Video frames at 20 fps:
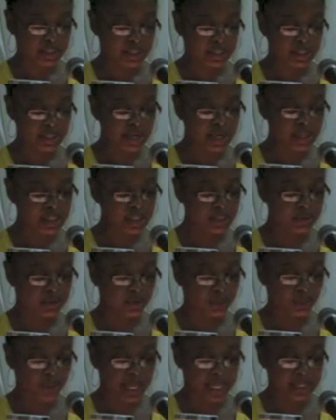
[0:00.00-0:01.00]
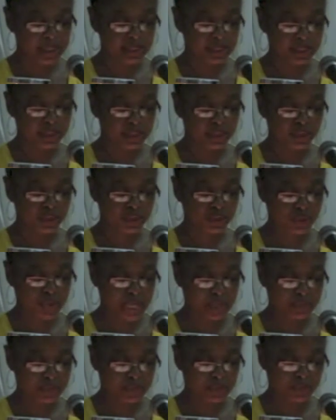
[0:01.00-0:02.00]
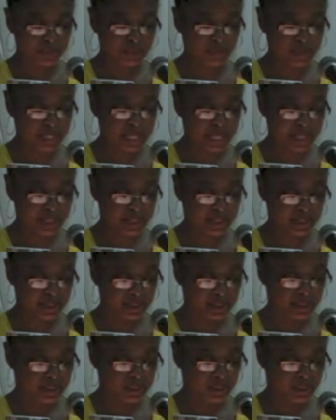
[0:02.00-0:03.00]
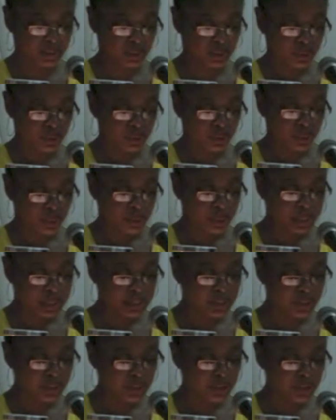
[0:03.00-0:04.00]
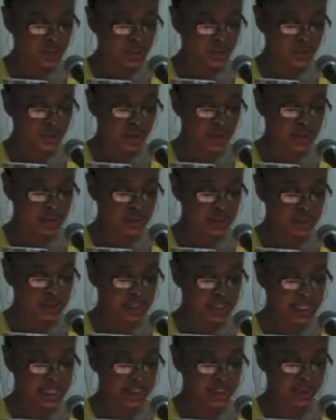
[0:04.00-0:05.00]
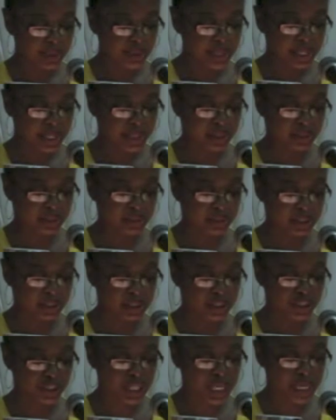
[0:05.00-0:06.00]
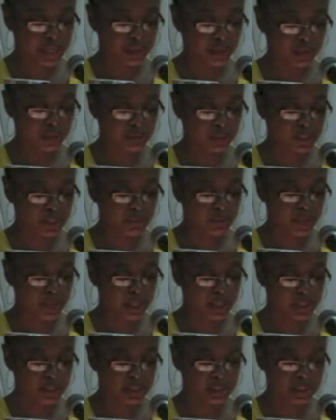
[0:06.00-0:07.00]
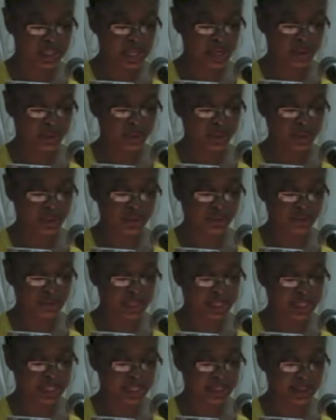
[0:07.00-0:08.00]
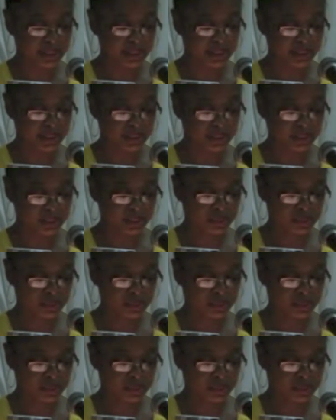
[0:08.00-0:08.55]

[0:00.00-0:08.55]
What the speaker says: stars for the whites and stripes for the blacks, with its underground and ghetto hell in the shadow of the sparkling towers of Manhattan,